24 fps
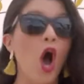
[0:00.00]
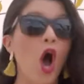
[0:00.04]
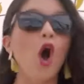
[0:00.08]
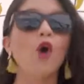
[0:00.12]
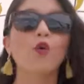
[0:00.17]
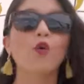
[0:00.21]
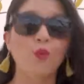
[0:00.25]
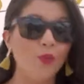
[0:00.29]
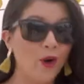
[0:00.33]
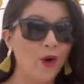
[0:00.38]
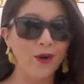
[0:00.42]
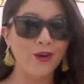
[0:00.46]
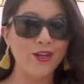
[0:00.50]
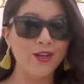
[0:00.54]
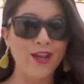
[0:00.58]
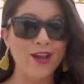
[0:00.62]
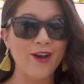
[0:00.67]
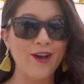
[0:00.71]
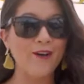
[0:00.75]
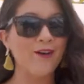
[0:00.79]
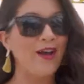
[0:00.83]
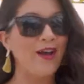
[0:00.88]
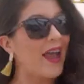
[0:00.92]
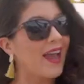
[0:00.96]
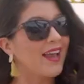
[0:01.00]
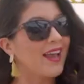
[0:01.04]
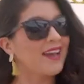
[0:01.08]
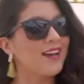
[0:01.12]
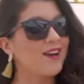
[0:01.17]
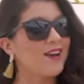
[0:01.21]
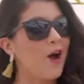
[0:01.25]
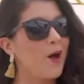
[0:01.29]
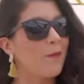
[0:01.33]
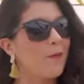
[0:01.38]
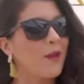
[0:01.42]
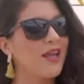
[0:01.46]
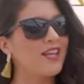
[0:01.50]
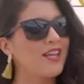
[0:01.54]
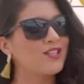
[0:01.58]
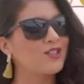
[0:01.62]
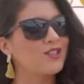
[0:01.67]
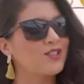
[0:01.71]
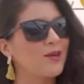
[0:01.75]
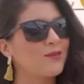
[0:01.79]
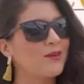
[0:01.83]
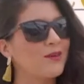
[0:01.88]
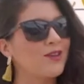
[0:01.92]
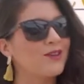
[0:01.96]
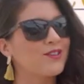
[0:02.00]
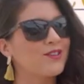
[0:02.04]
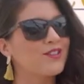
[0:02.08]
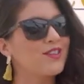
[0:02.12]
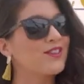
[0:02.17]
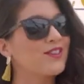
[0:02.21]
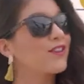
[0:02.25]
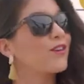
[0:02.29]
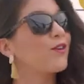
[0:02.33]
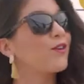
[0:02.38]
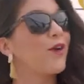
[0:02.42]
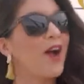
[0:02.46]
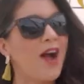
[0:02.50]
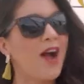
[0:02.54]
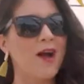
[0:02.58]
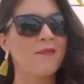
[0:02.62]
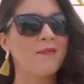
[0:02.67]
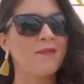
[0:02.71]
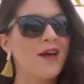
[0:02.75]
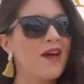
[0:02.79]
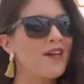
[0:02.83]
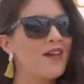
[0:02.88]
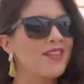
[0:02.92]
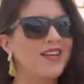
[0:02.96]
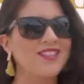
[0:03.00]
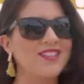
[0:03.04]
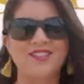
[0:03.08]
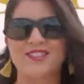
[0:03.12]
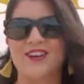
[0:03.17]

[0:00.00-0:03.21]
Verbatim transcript: a rodeo, and it all pays tribute to the crop that